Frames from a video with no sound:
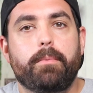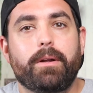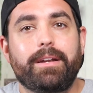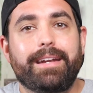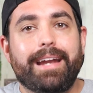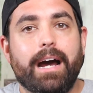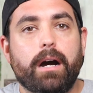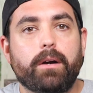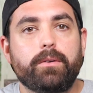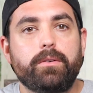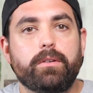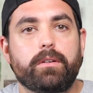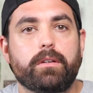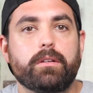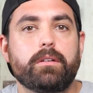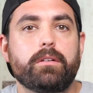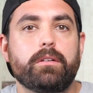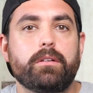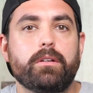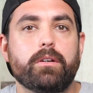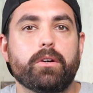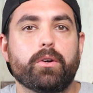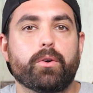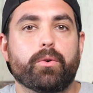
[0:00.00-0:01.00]
uh, but now you
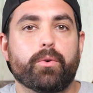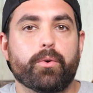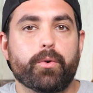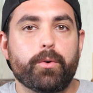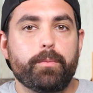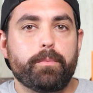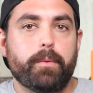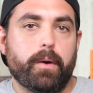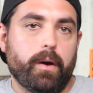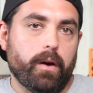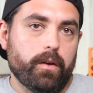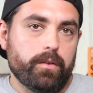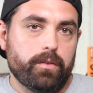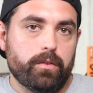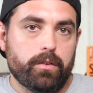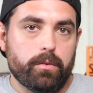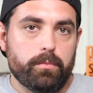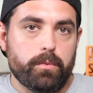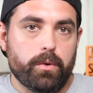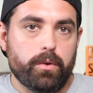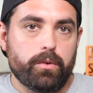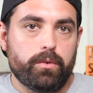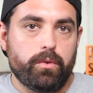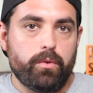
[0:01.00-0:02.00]
can group
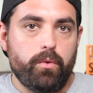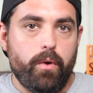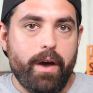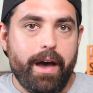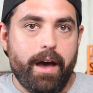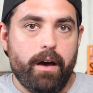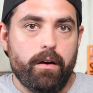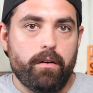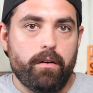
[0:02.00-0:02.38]
customers who